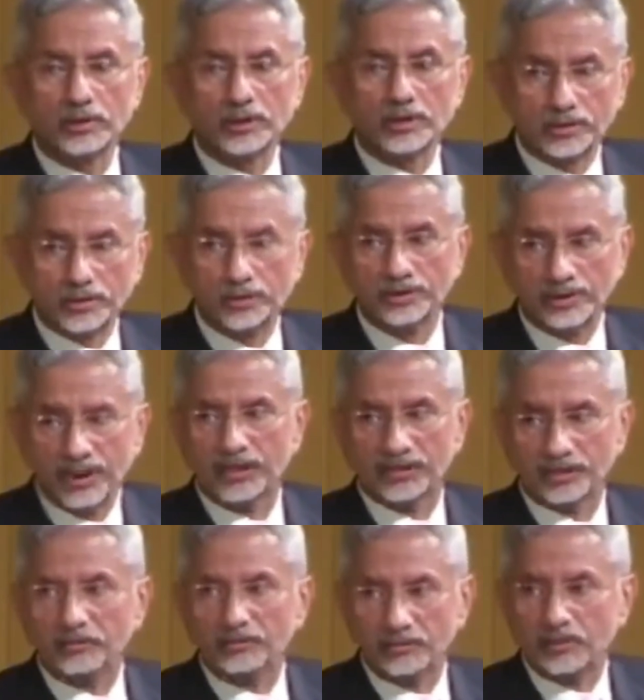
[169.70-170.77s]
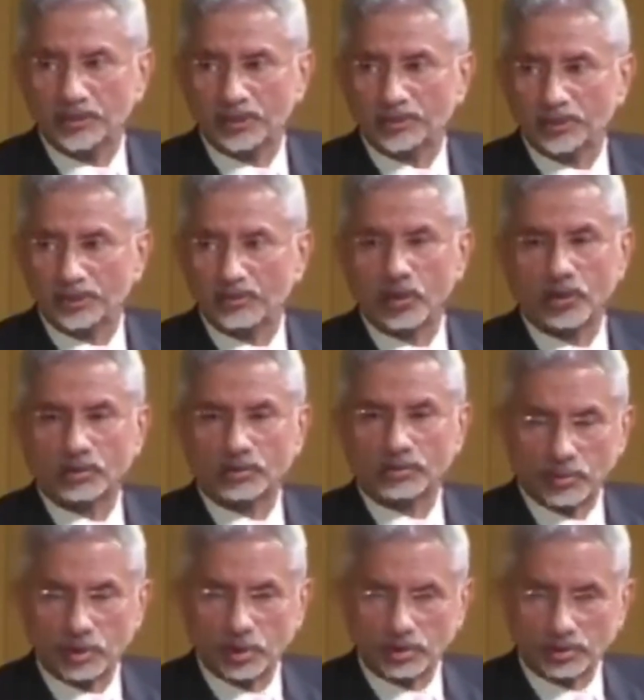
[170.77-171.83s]
enthusiasm,
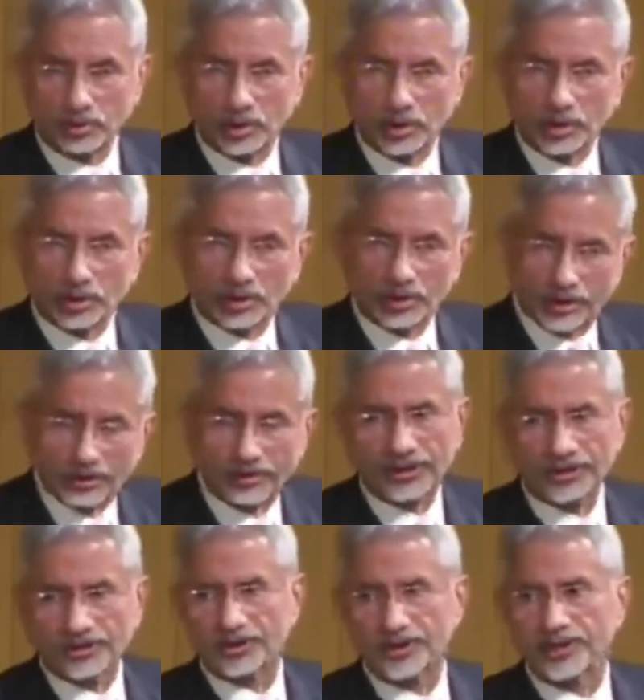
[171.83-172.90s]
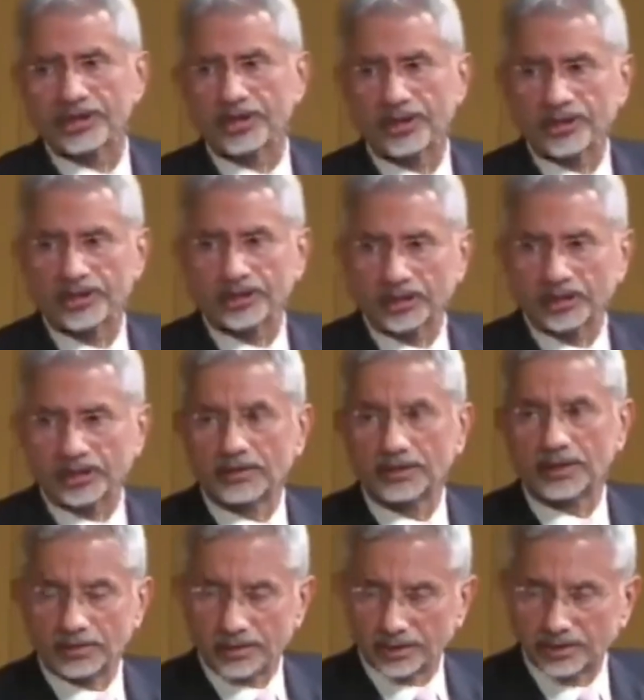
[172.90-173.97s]
more interest really in
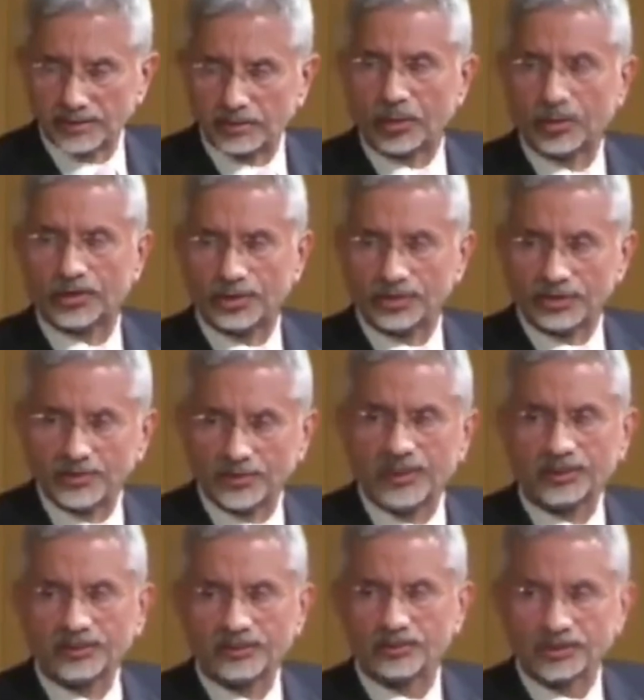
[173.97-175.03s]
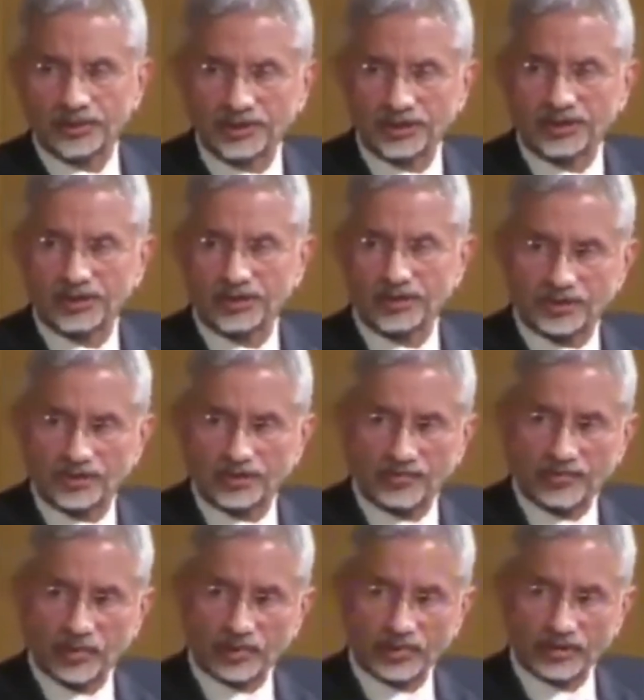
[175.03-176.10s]
countries wanting to be associated in
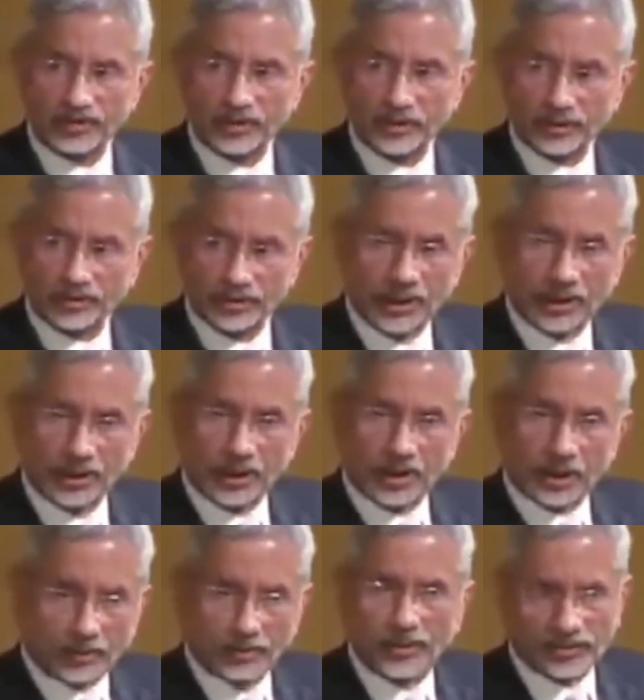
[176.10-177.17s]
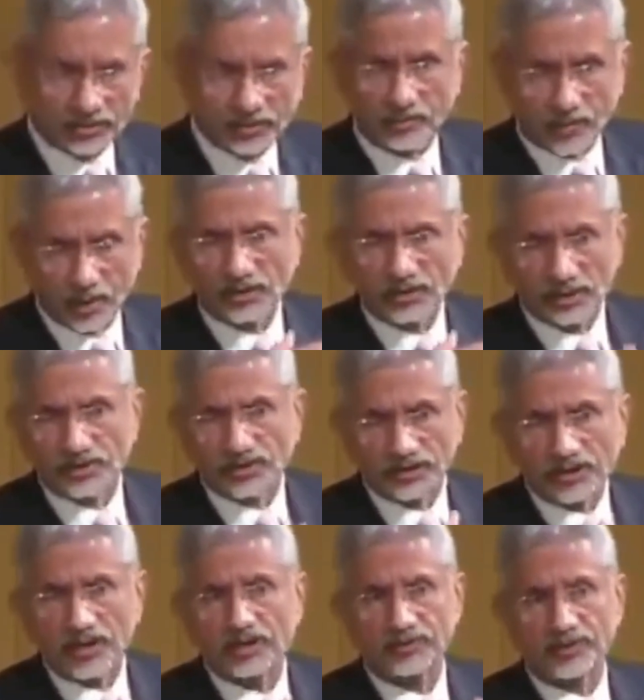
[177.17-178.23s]
some form or the other. BRICS, of course, has
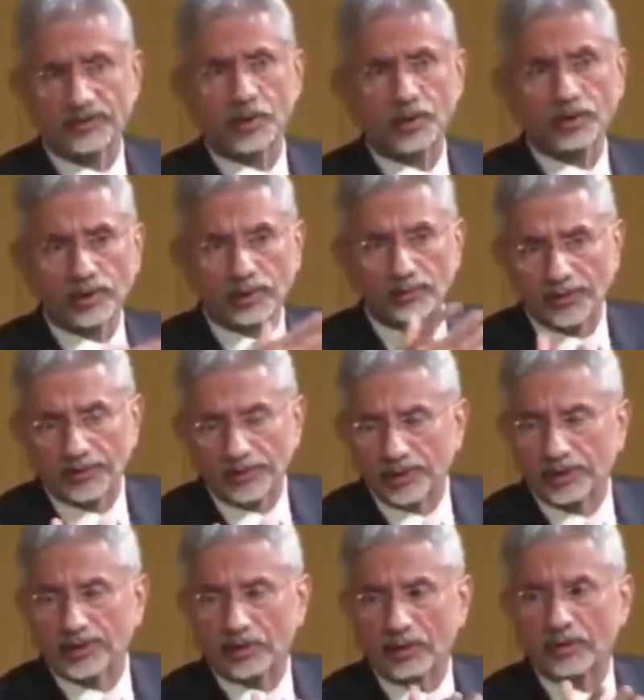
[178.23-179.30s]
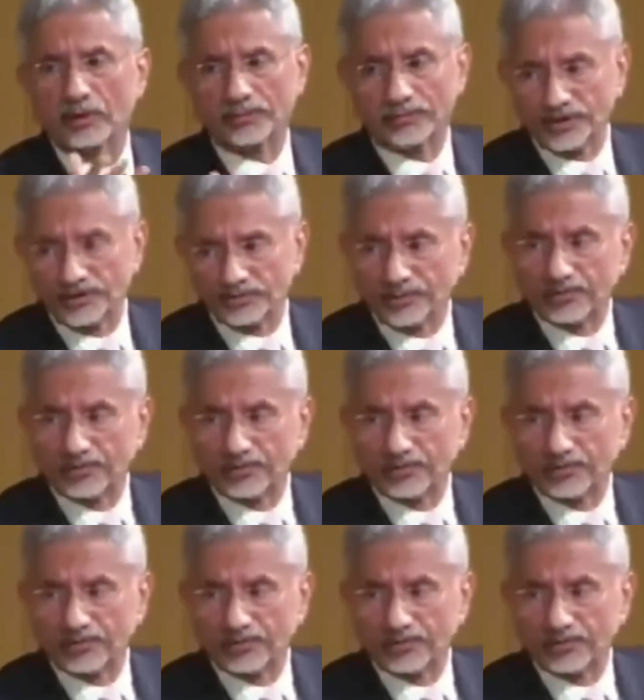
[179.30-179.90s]
itself evolved. In all of this,